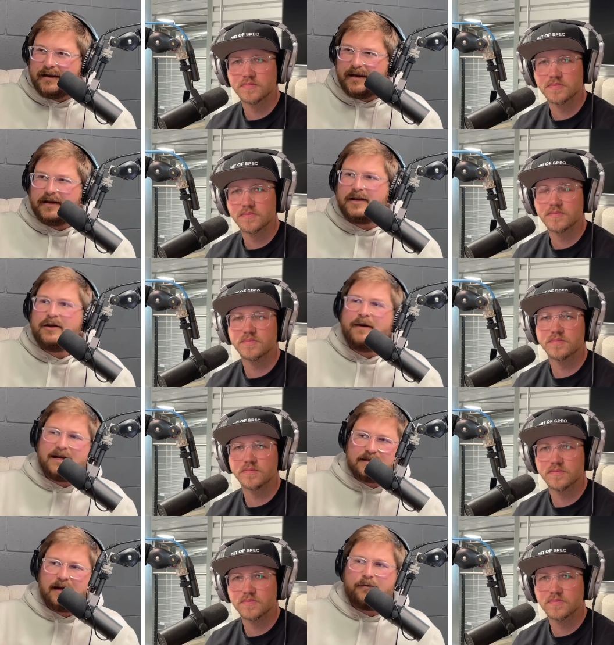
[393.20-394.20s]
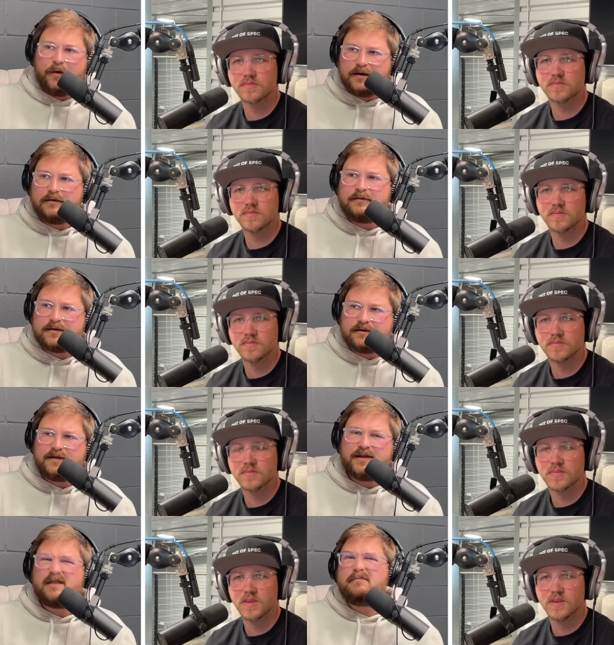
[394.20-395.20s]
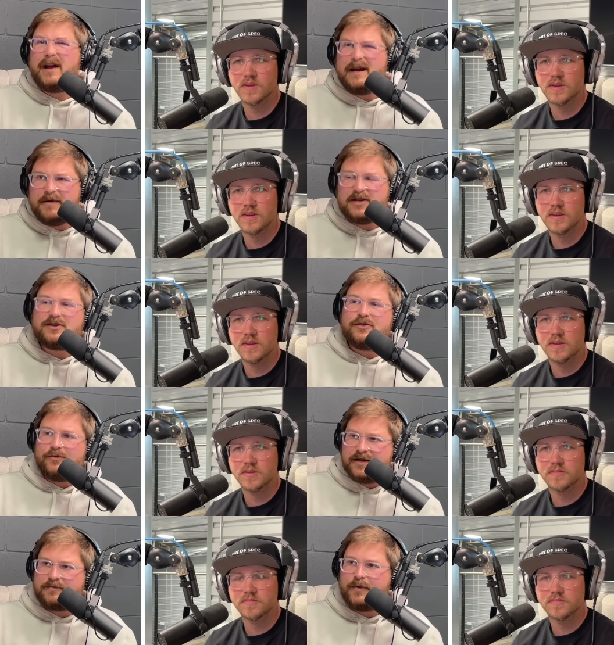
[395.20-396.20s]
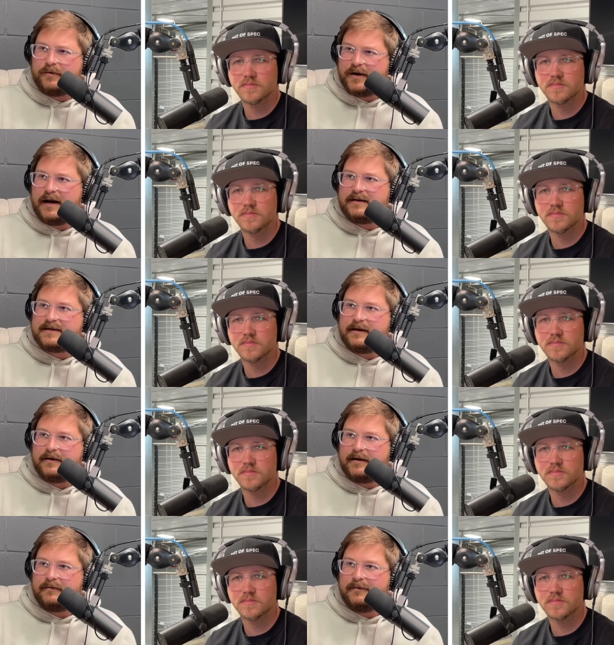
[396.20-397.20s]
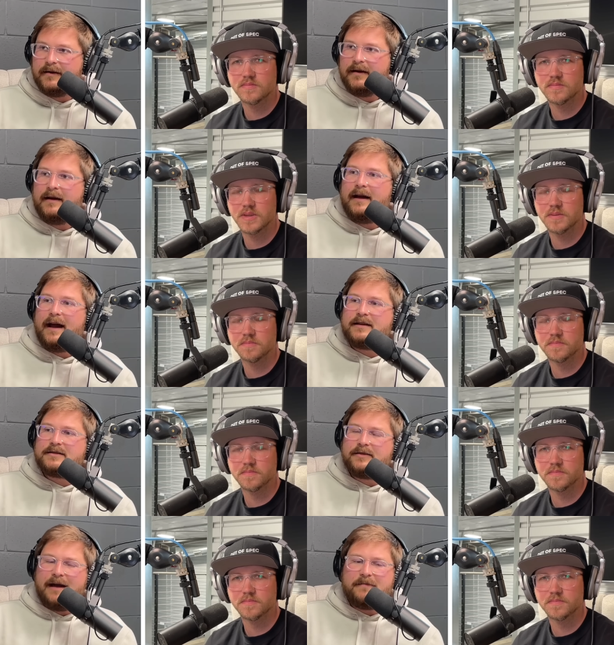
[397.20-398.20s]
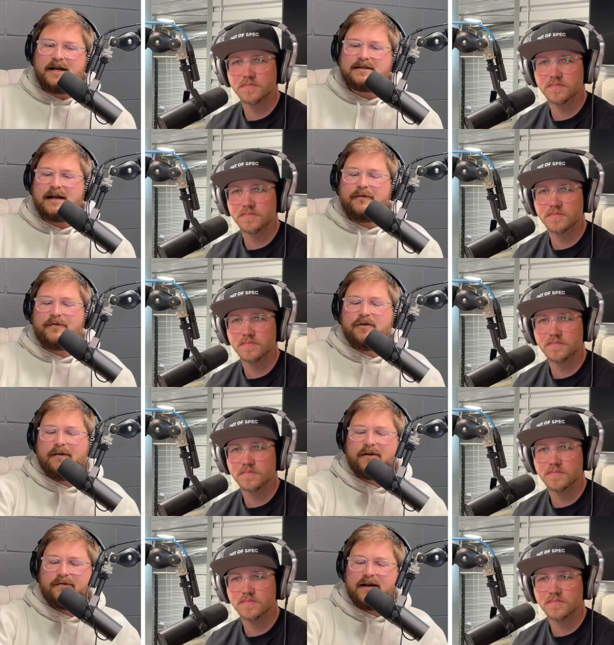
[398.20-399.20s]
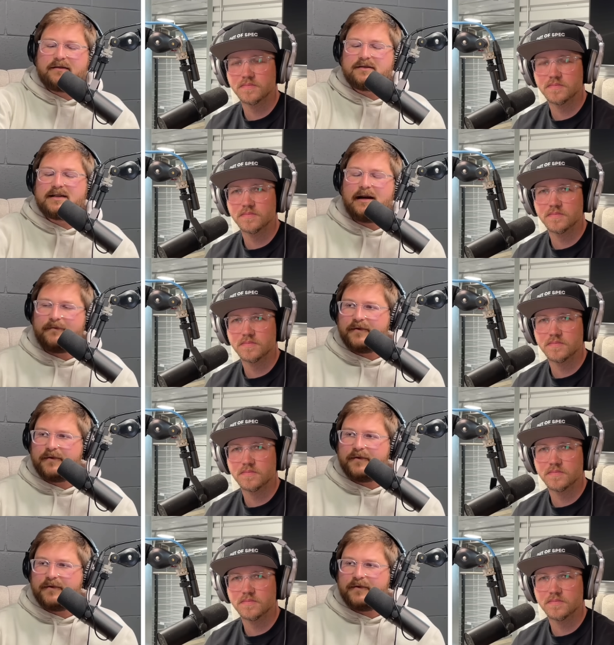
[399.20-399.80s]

Speaker 1: thing. In the U S, like one certificate, maybe two, is where we're kind of settling. Yeah. And so that means that if you have your vehicle set up for